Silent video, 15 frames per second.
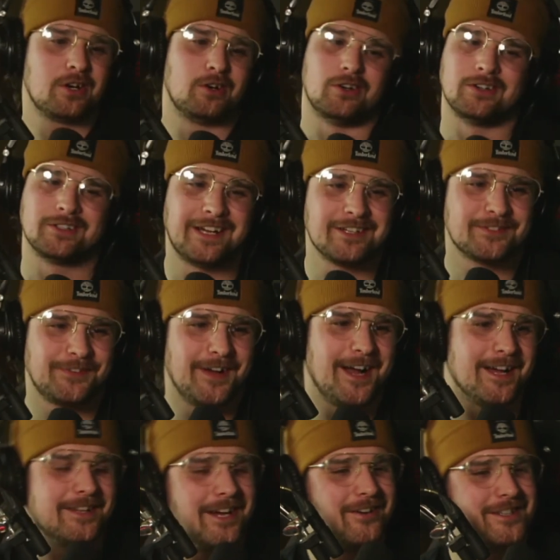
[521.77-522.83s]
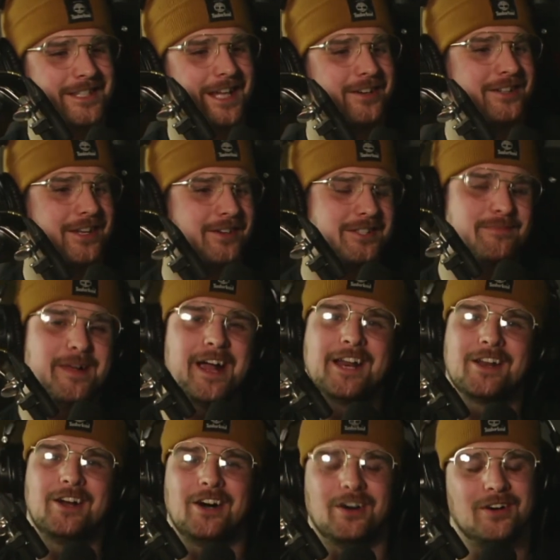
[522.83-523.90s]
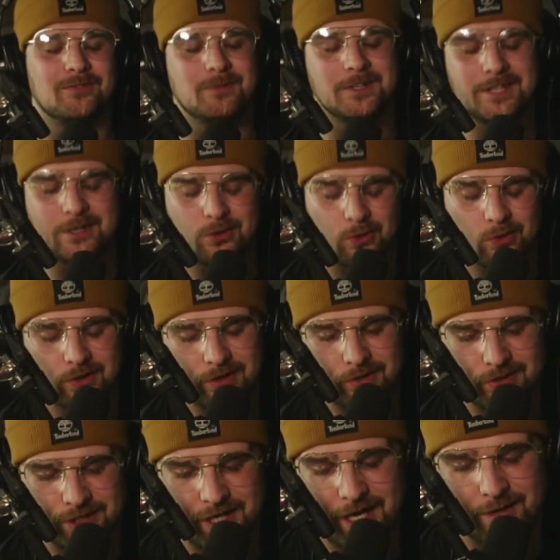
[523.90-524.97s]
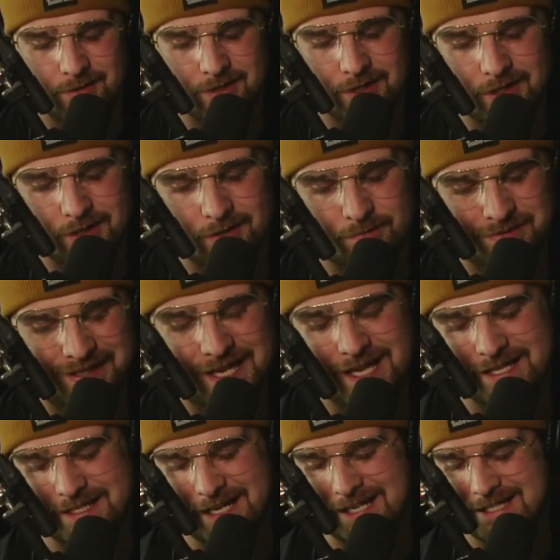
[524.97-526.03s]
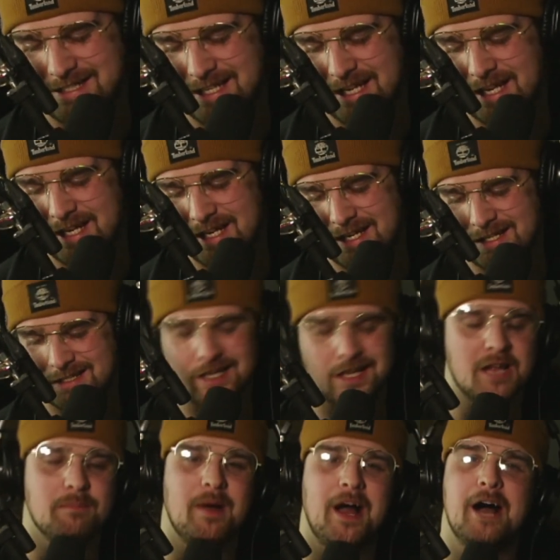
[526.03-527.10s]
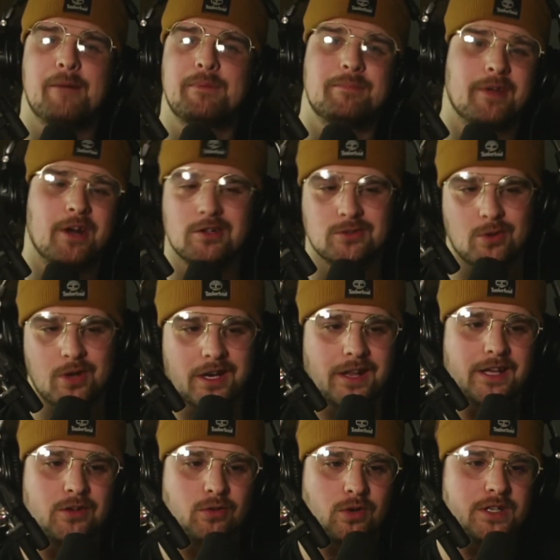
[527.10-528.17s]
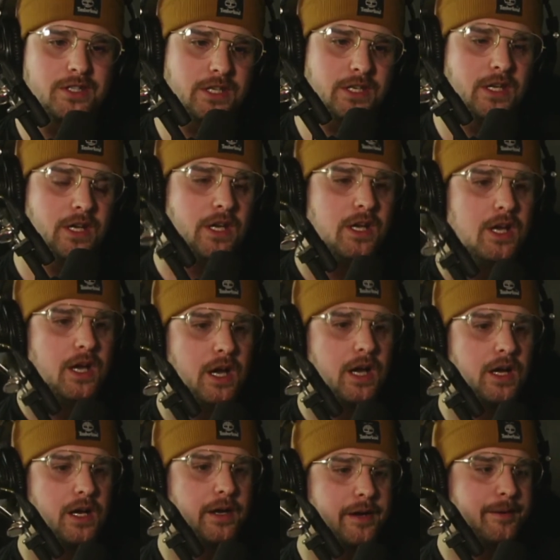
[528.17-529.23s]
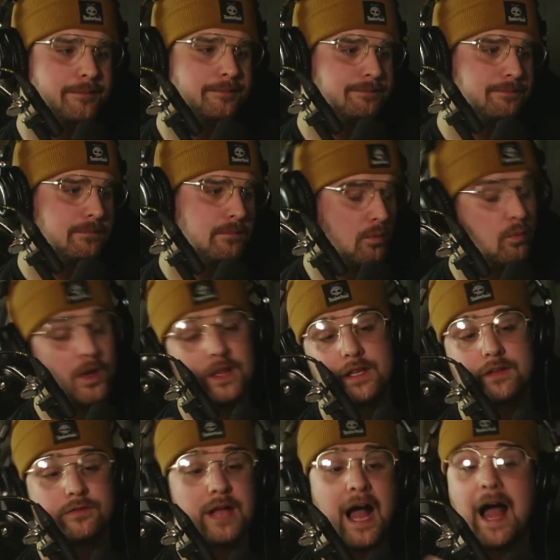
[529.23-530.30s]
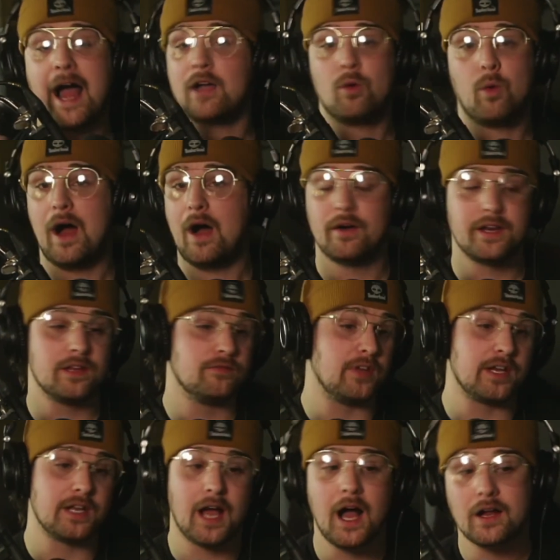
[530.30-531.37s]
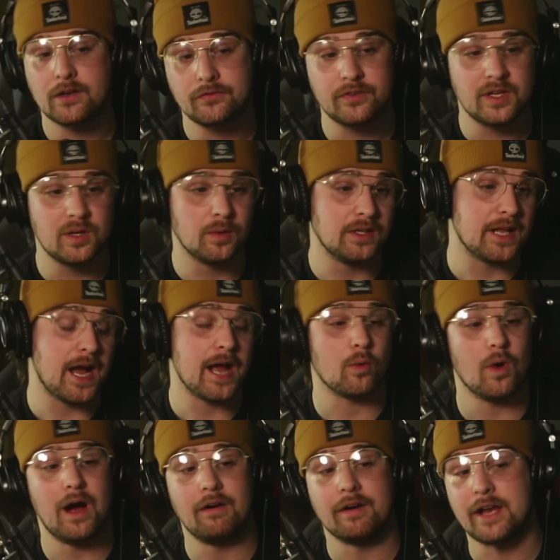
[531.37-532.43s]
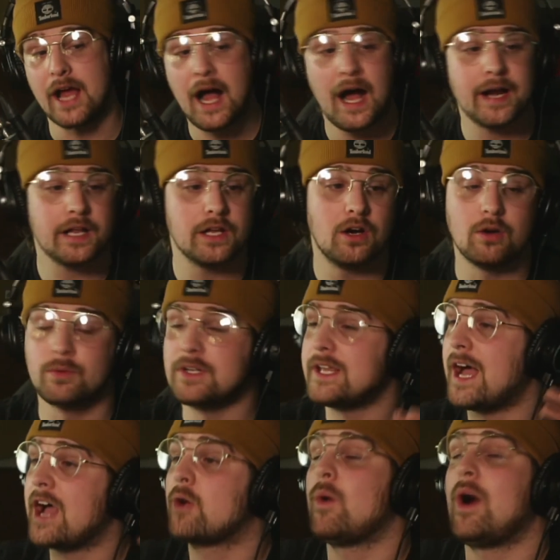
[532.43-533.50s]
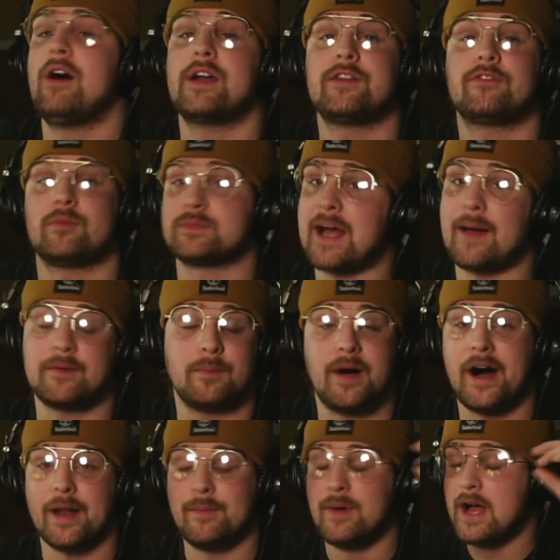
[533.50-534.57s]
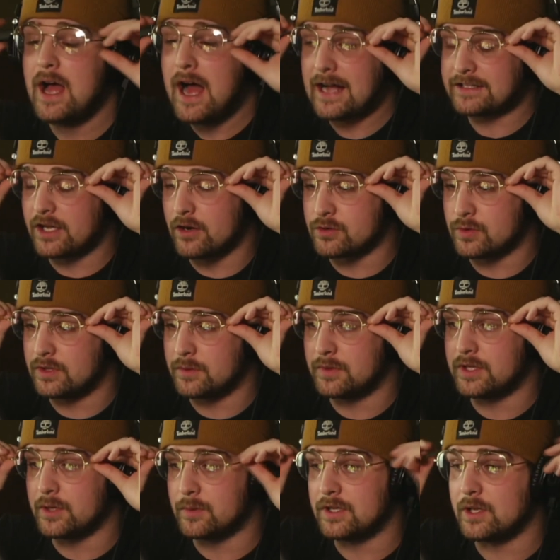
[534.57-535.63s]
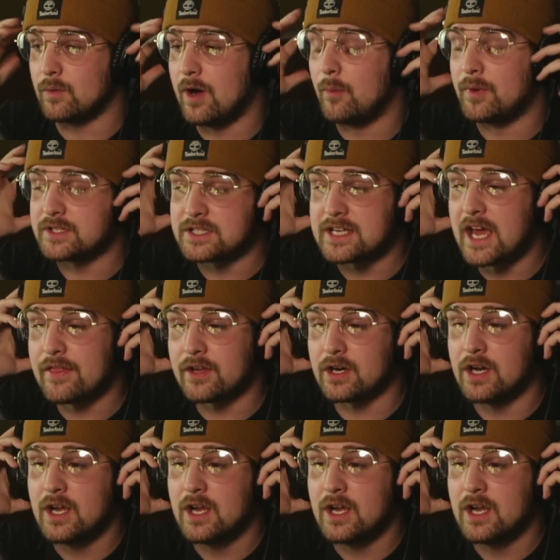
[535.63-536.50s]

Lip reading: That was fine. That wasn't bad at all. A really cool little genre blend, I'd say. It's kind of like poppy, but also kind of like grungy. Really high quality videography, really high quality audio, really high quality from top to bottom. I thought it was really, really, really well put together.